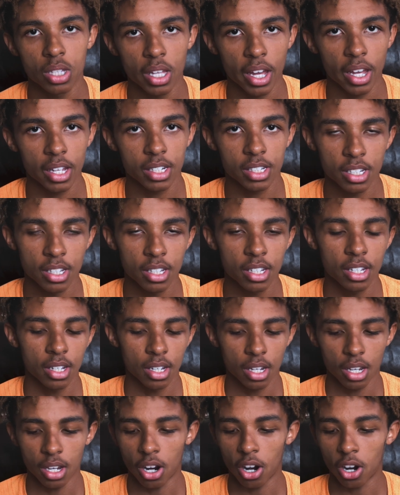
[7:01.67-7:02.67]
that
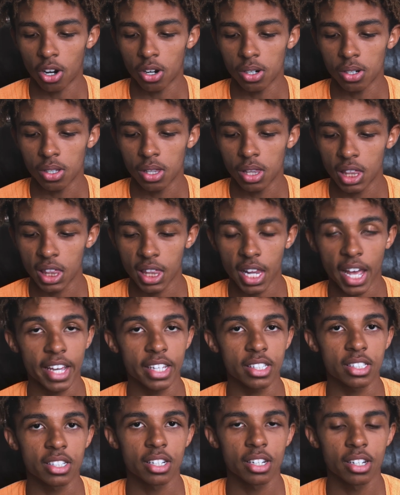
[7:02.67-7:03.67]
are
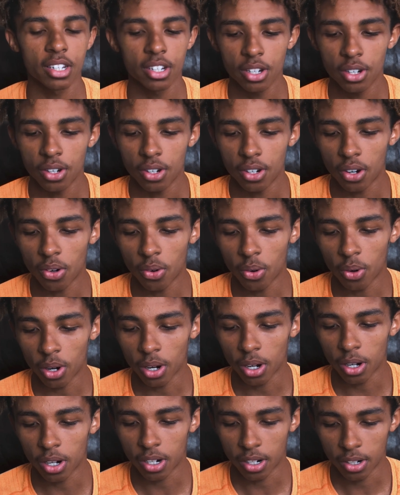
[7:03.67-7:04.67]
light
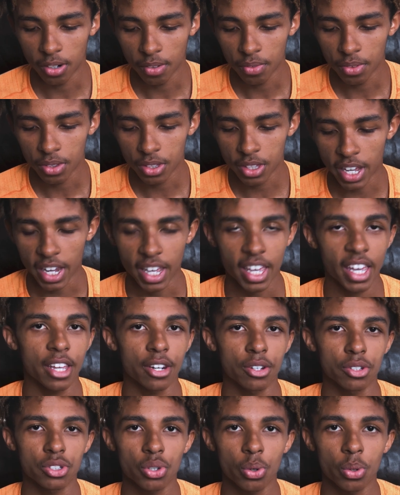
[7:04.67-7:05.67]
or that
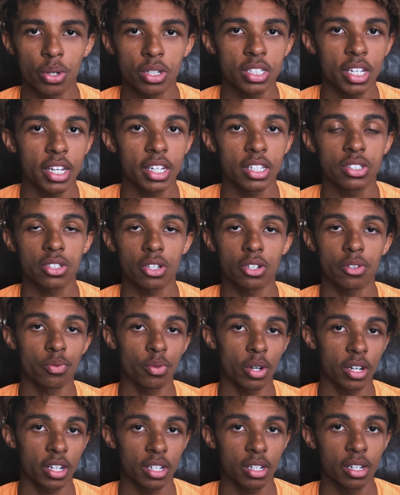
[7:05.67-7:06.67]
cater towards a certain
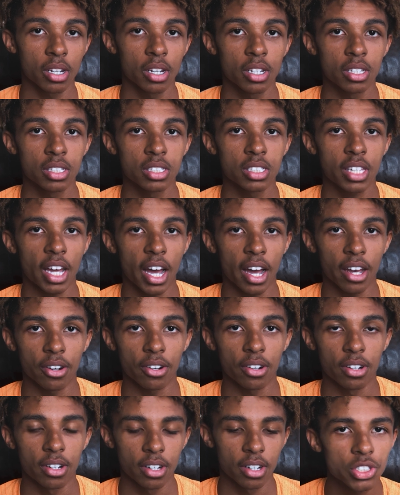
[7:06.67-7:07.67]
running style.
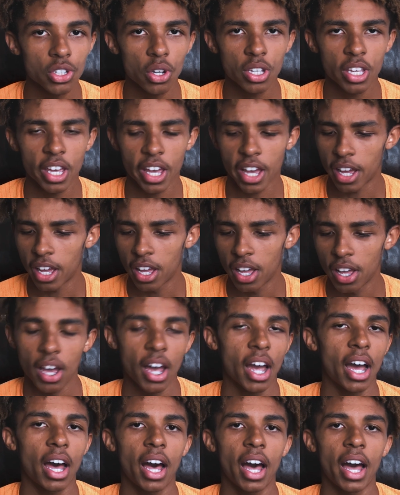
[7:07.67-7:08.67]
So yeah,
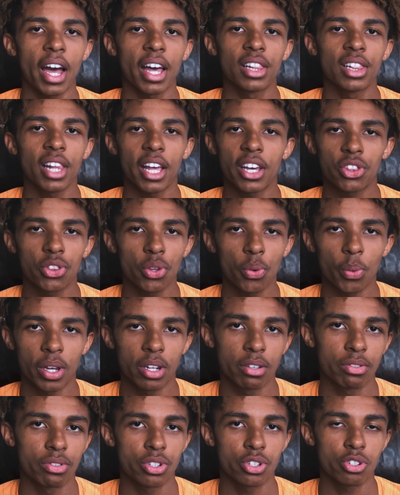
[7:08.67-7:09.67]
I like the
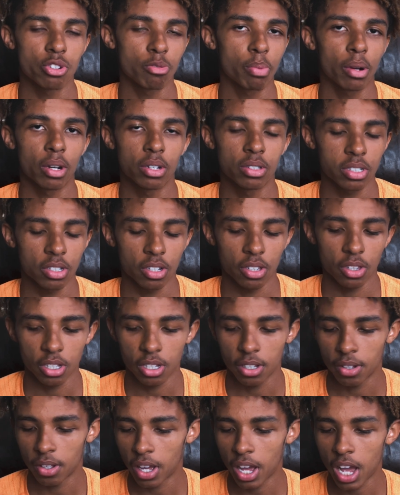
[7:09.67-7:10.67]
weight of the shoe
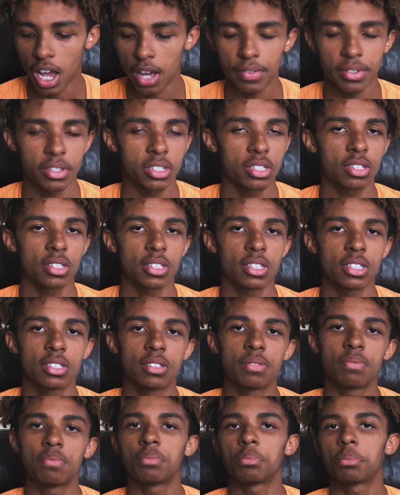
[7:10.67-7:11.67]
personally. Obviously,
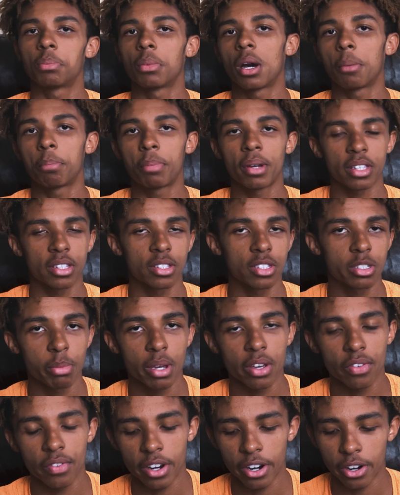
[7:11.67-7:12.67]
opinions
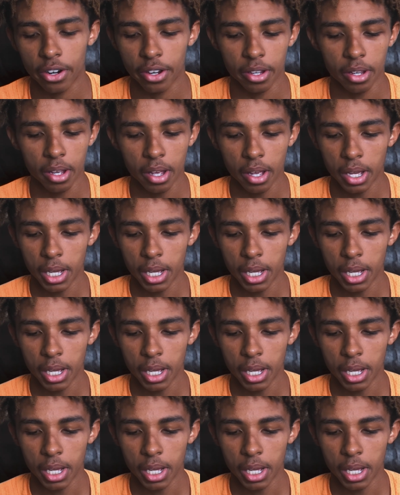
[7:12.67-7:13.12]
may vary,